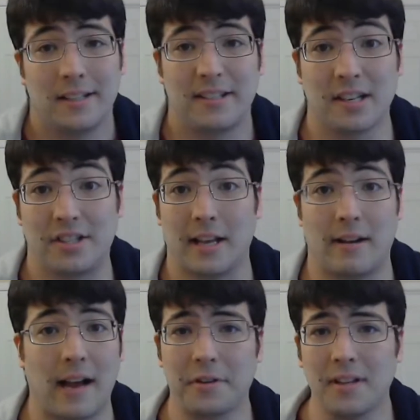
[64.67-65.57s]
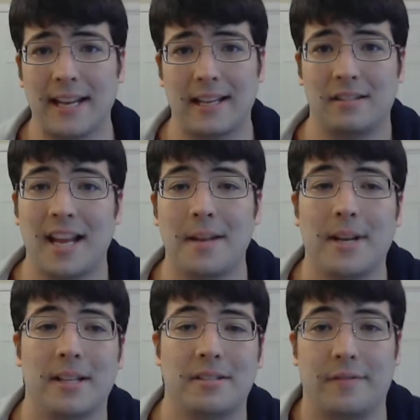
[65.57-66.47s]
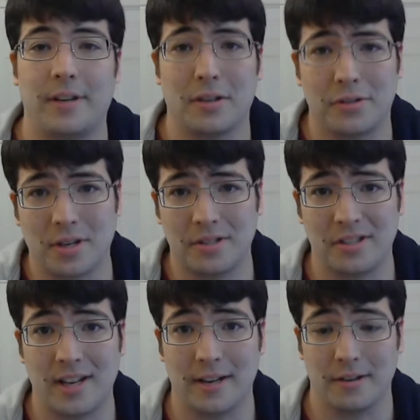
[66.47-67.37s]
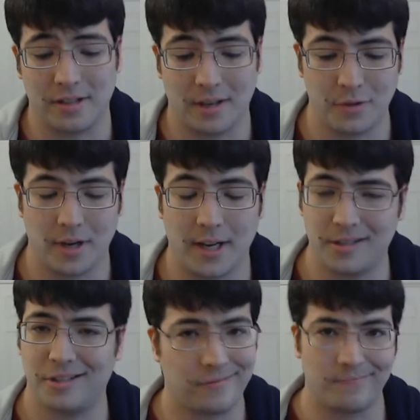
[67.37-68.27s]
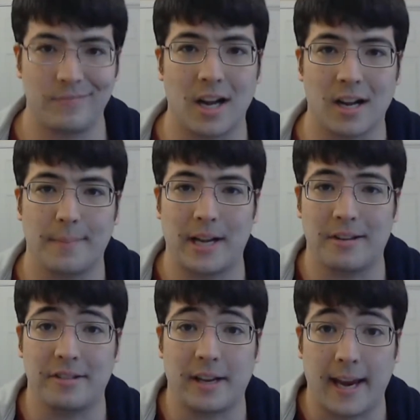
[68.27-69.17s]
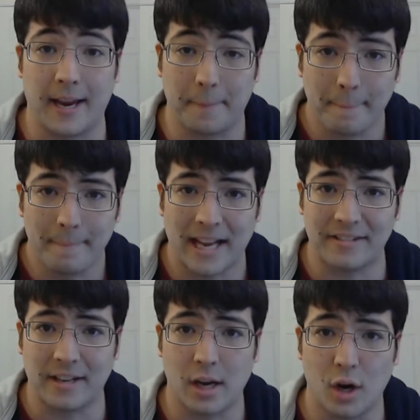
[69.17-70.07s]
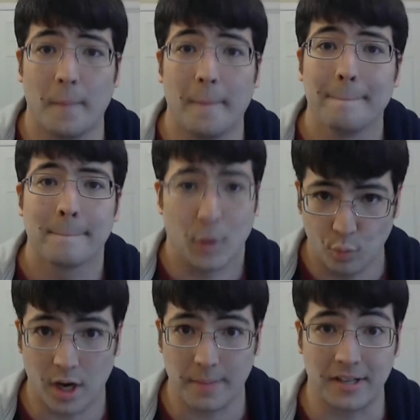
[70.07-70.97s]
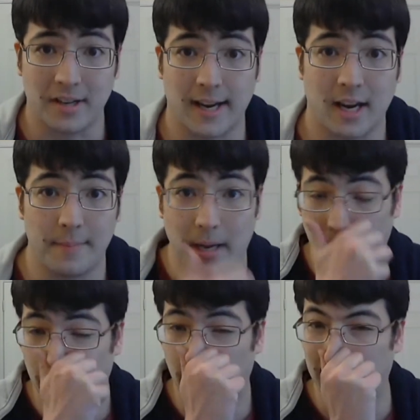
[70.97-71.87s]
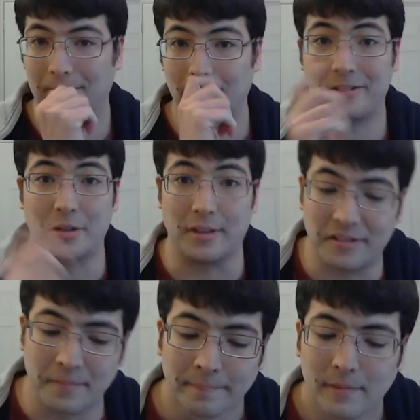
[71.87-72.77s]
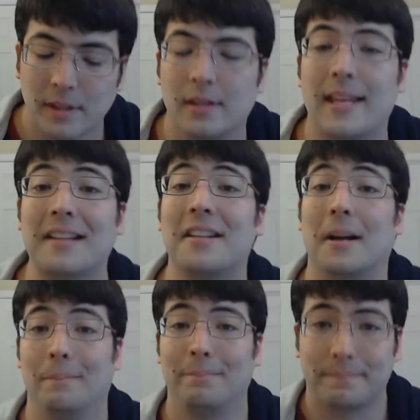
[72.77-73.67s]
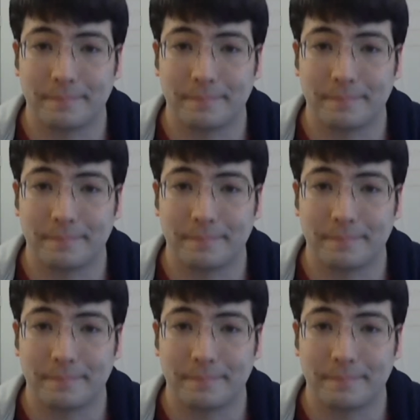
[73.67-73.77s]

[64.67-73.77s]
Seriously though, after like 10 minutes the video starts to stutter, so I'm trying to just knock them out as I go. What am I talking about? Alright, let's do this. Next up,